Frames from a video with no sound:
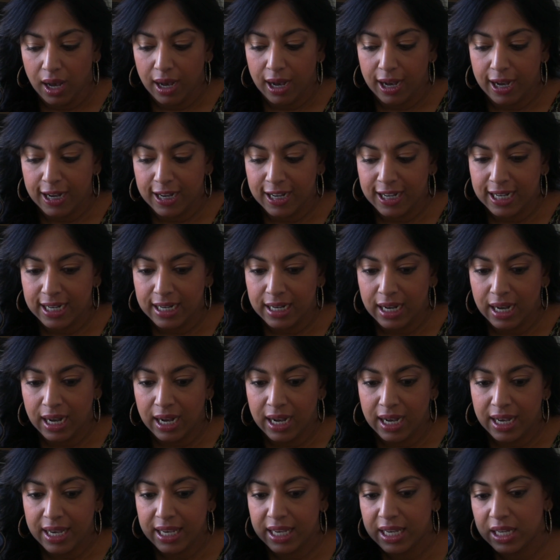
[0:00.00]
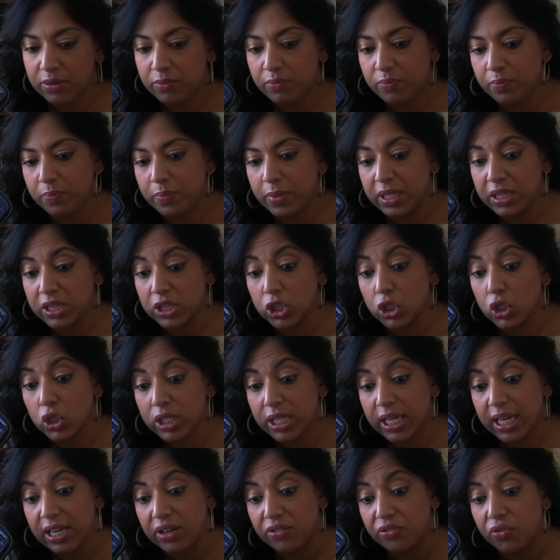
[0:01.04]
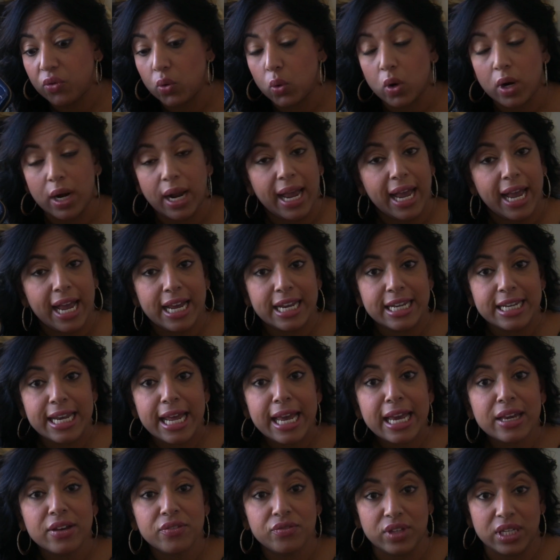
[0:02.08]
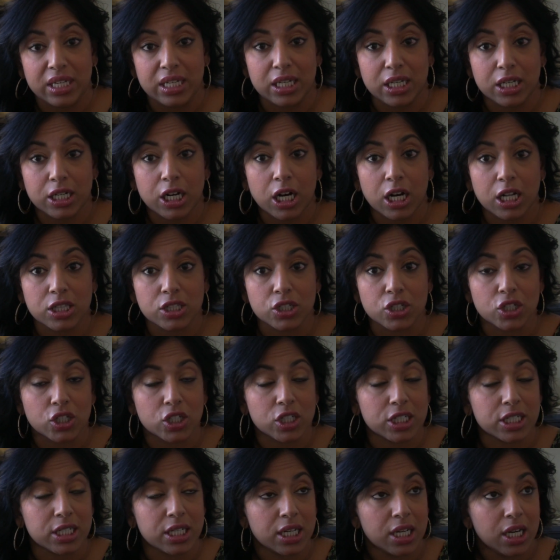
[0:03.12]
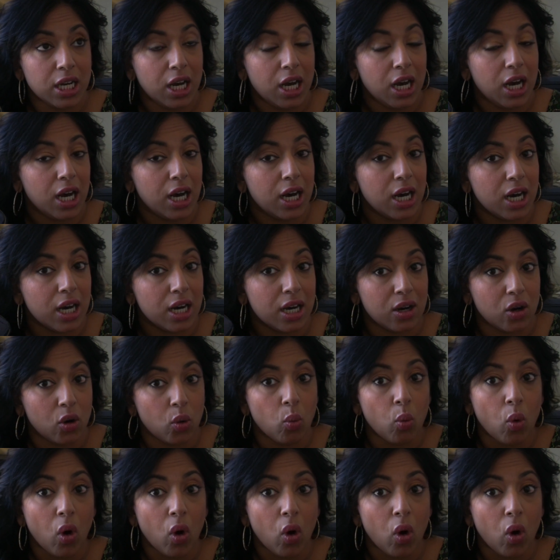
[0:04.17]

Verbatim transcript: Uh, I had been looking for a navy colored uh,